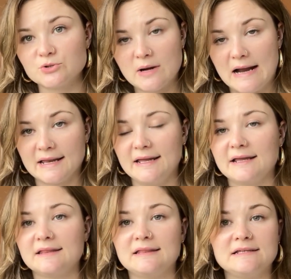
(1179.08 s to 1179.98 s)

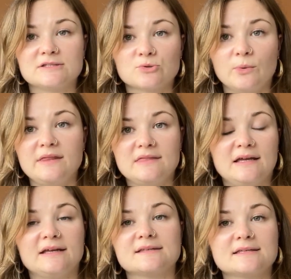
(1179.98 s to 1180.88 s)
tracking these 3
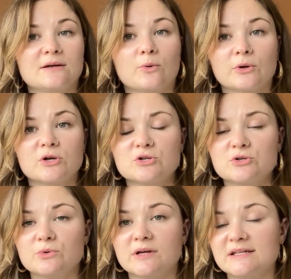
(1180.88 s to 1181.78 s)
things in order
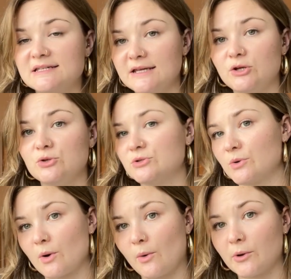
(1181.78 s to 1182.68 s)
to continue to
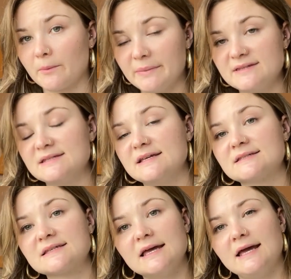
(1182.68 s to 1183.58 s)
grow your
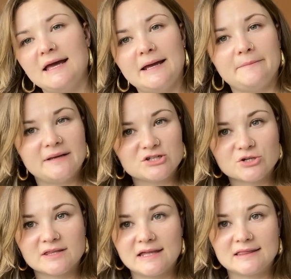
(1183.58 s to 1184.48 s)
business and make
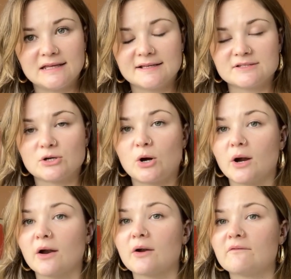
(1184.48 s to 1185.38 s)
sure that things
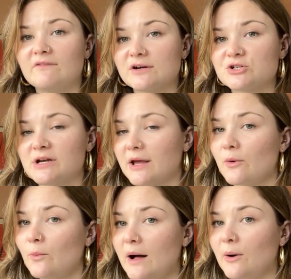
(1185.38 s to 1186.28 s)
are functioning
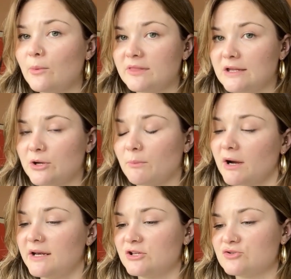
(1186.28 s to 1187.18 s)
well within your
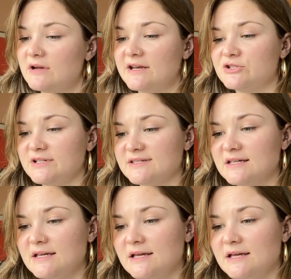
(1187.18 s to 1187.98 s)
marketing strategies.